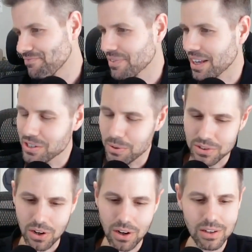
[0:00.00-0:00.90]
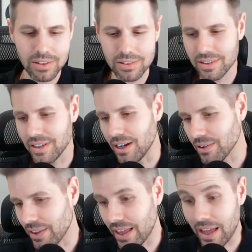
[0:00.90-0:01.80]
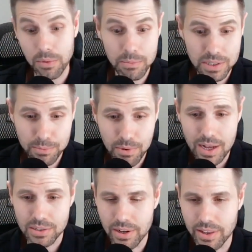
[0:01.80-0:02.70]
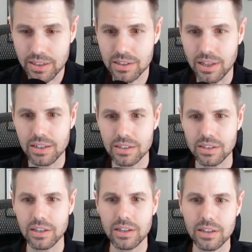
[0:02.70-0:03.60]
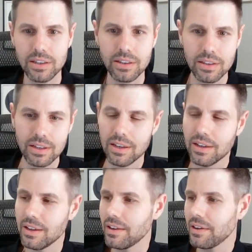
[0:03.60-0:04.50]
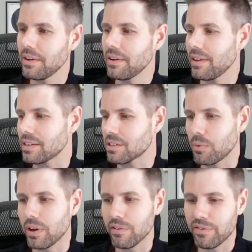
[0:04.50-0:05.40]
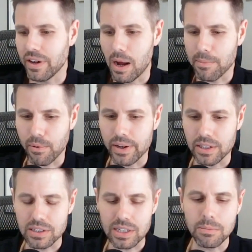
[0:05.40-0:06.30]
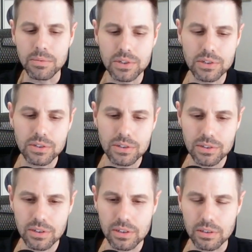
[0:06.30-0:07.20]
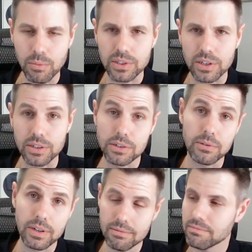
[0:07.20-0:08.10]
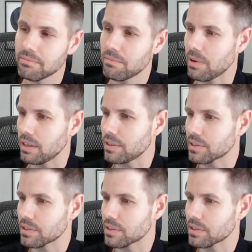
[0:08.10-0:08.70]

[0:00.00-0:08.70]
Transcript: So it's all, and I wouldn't be surprised, right? That's the way the Fed operates, it seems, in recent history, at least.